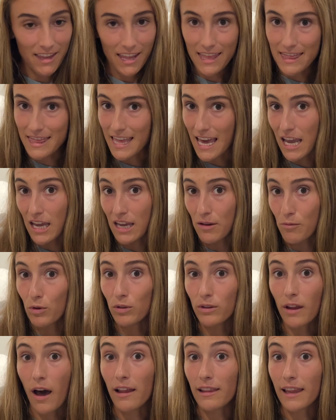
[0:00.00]
They
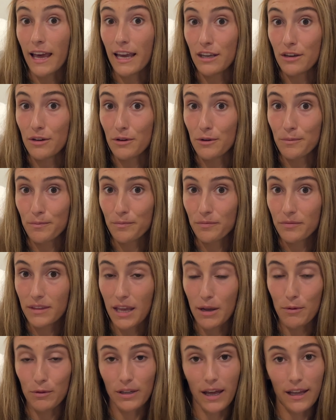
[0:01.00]
will not let you.
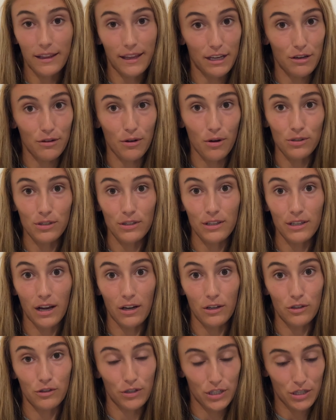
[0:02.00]
They will not let you go to the
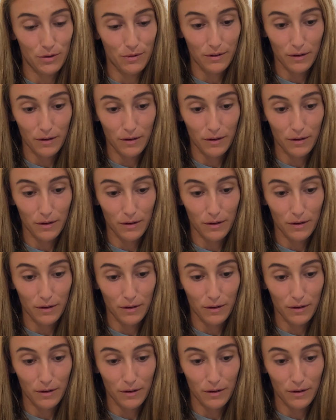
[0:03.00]
country.